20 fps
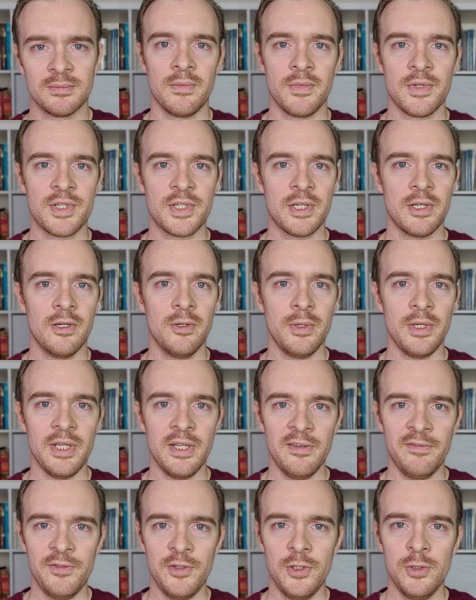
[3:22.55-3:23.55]
So
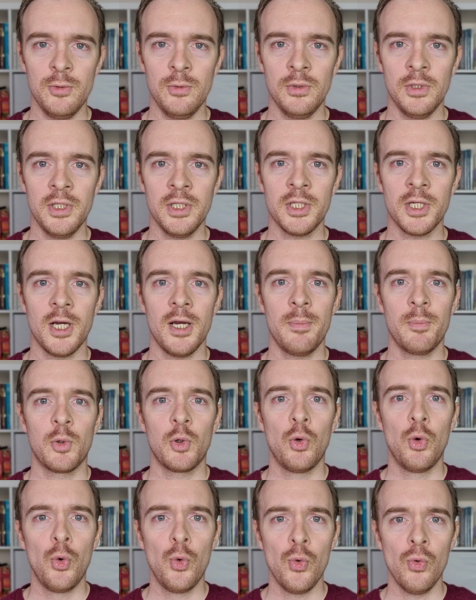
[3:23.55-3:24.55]
if you look up
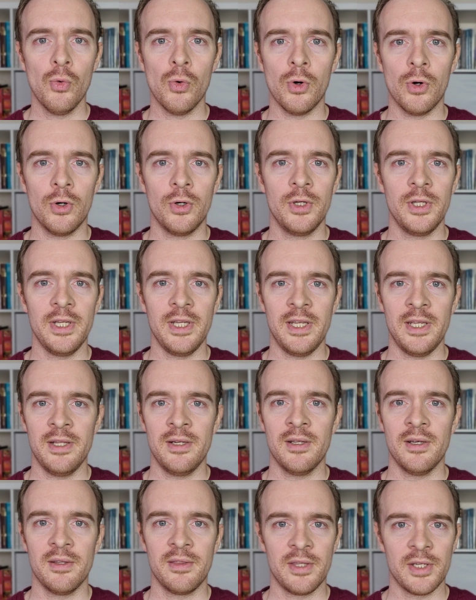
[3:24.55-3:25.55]
cool in
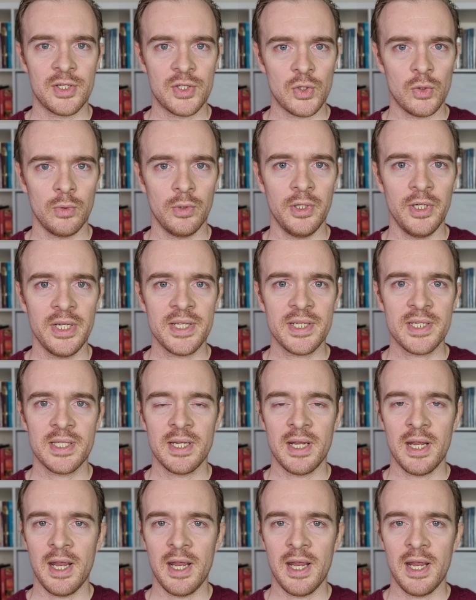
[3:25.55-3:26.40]
a thesaurus